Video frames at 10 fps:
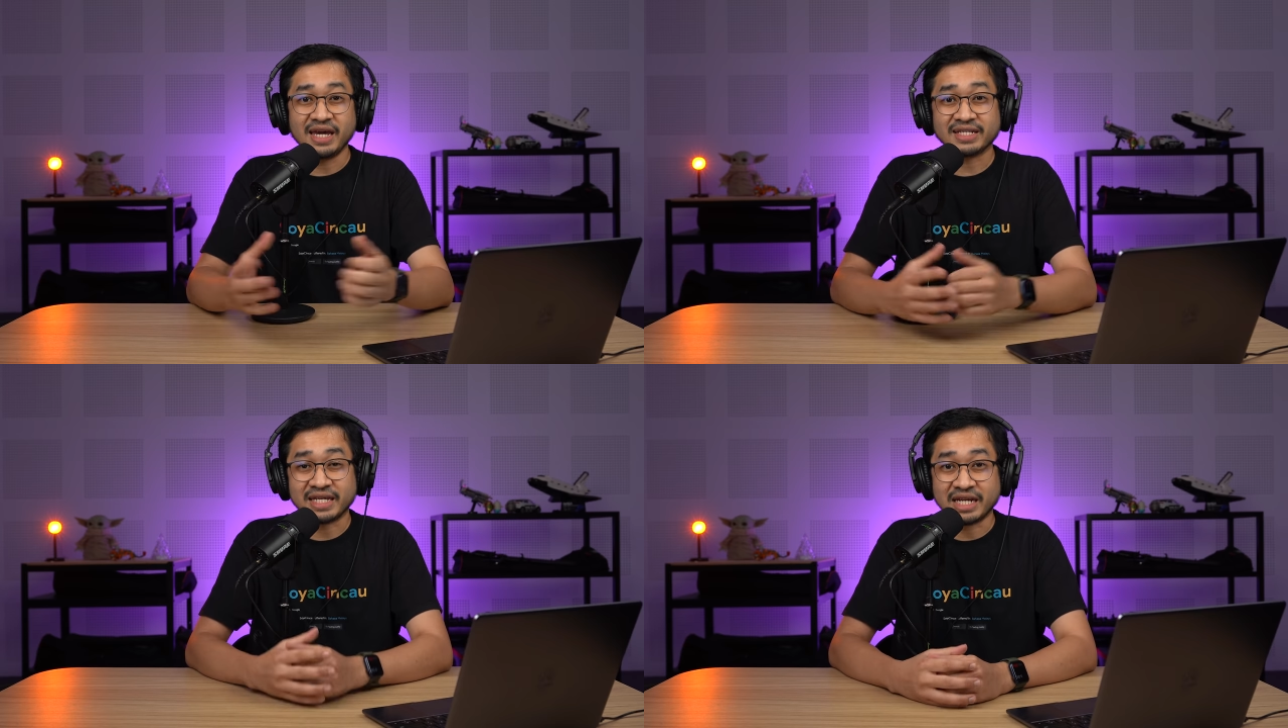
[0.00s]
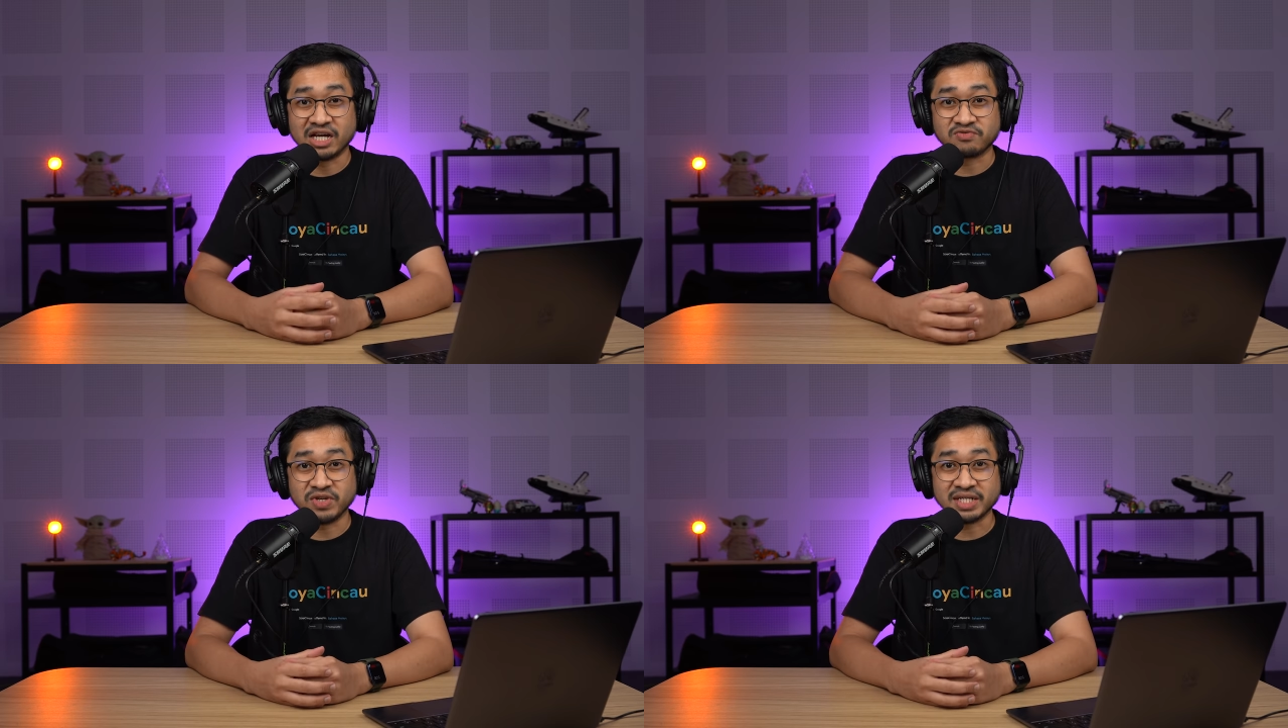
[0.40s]
As
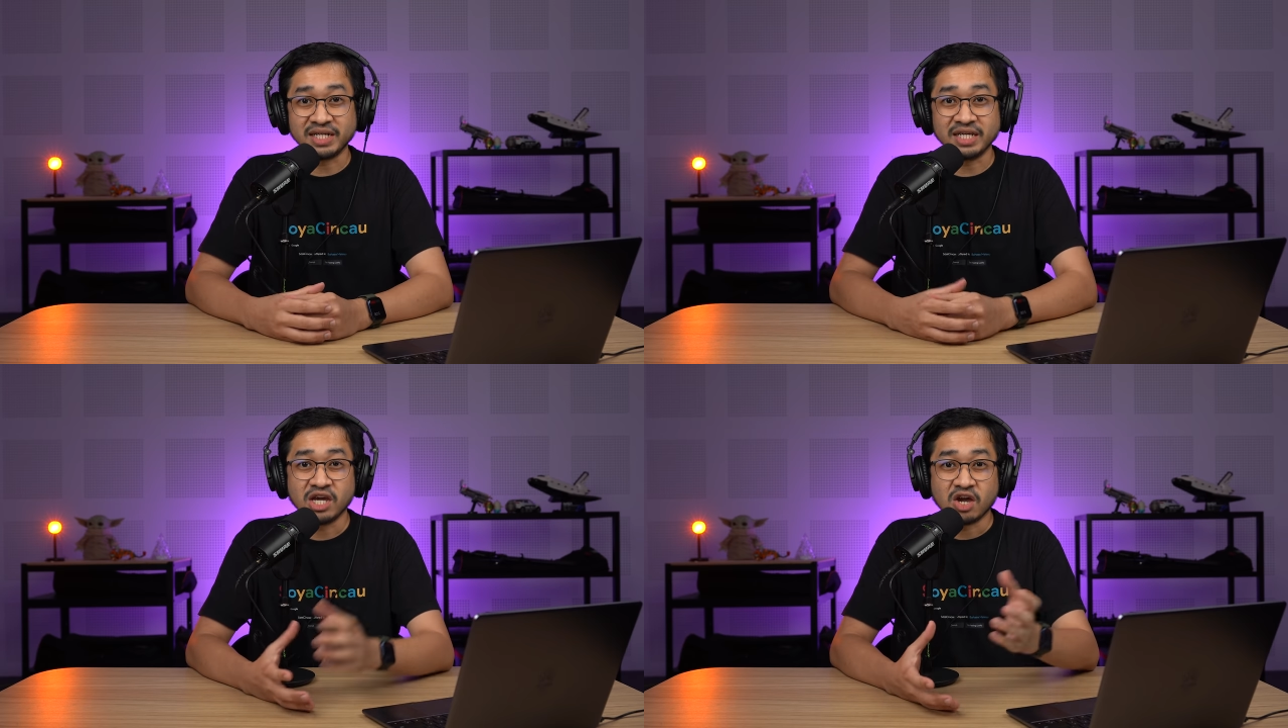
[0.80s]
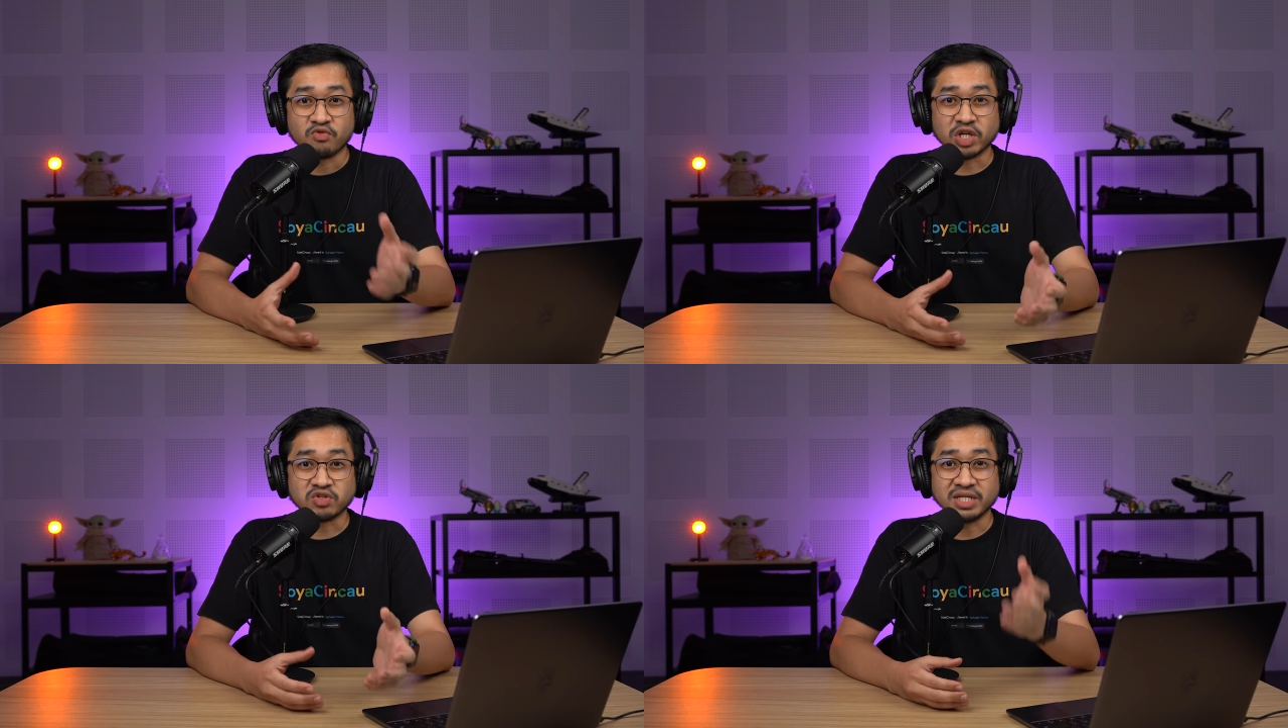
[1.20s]
announced recently,
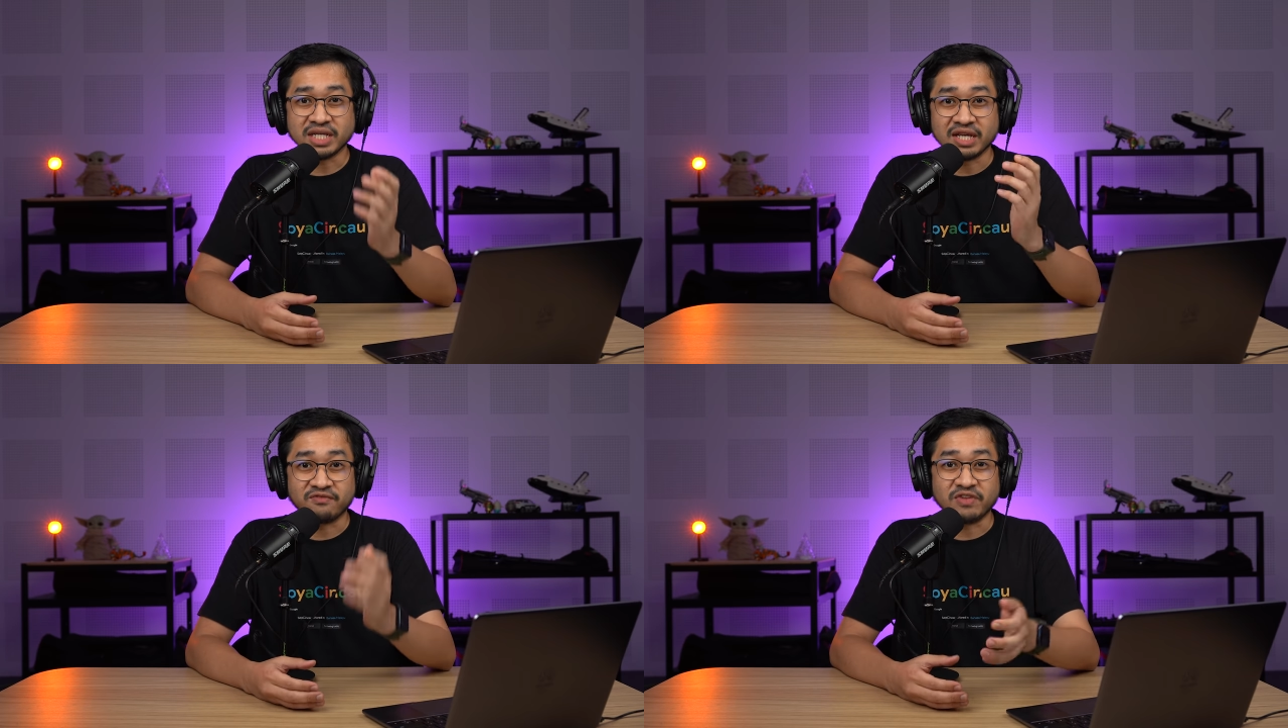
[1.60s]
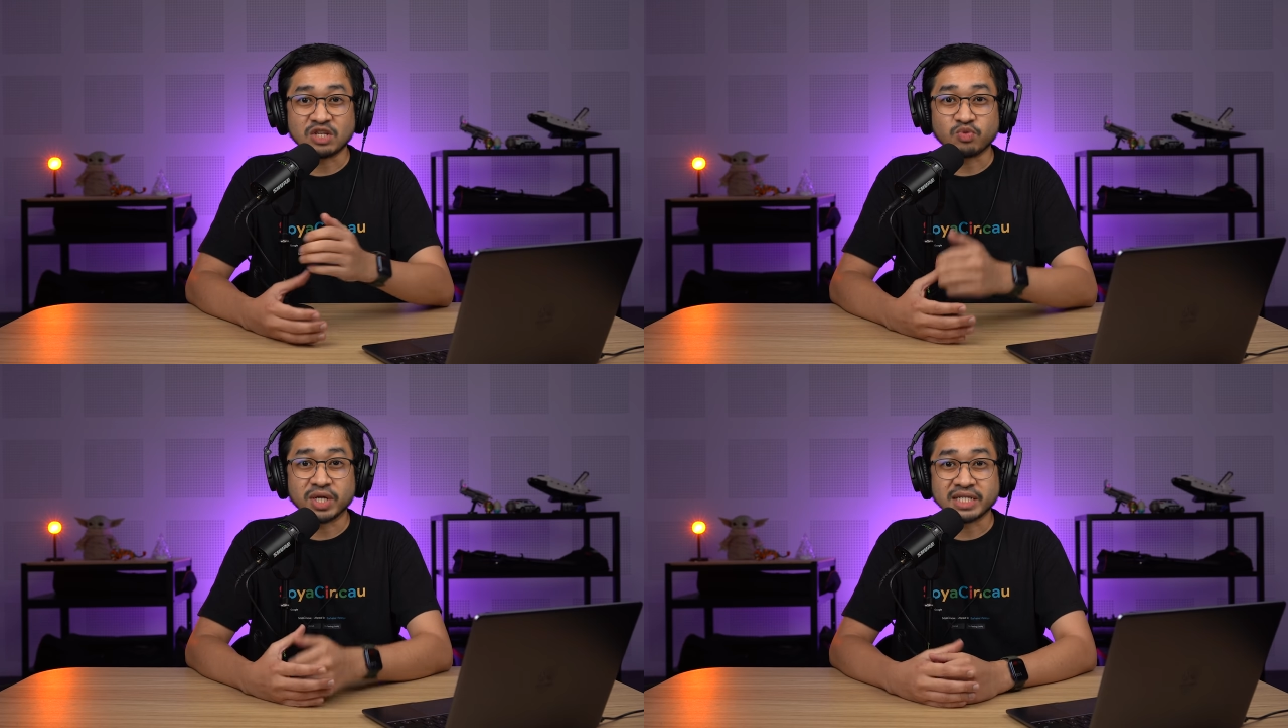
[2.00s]
restaurants in
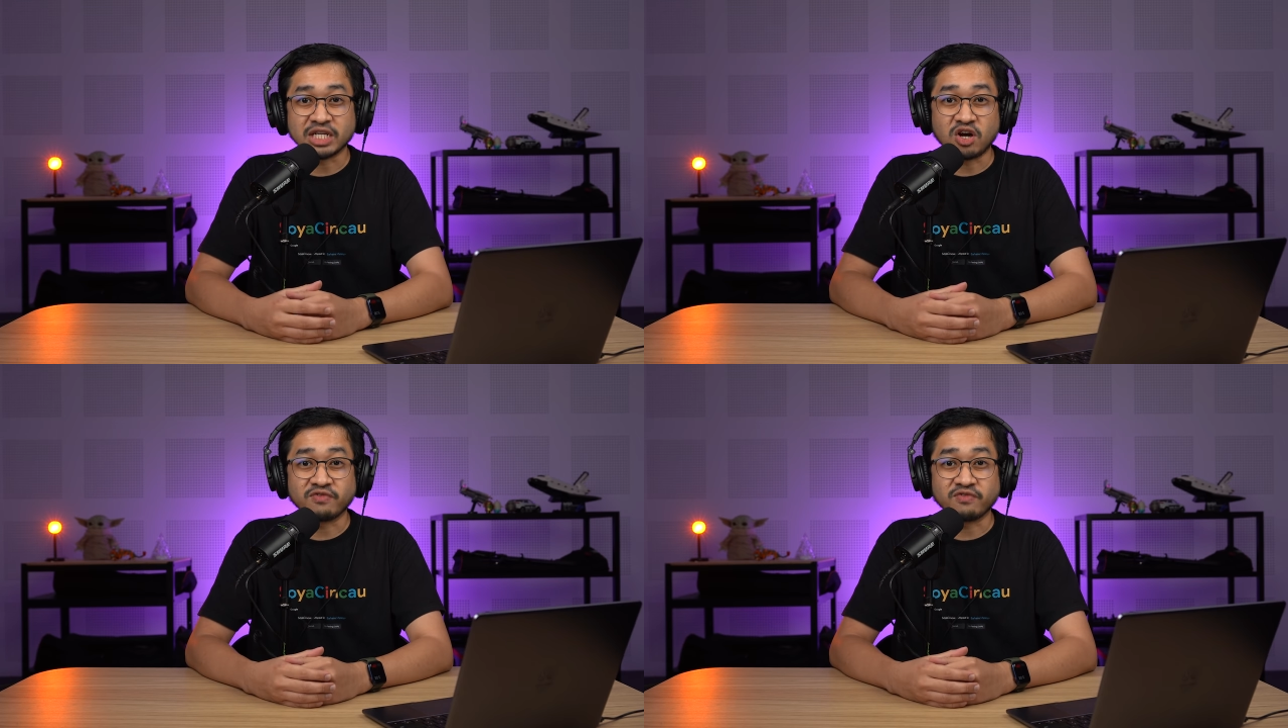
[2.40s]
Phase 1 states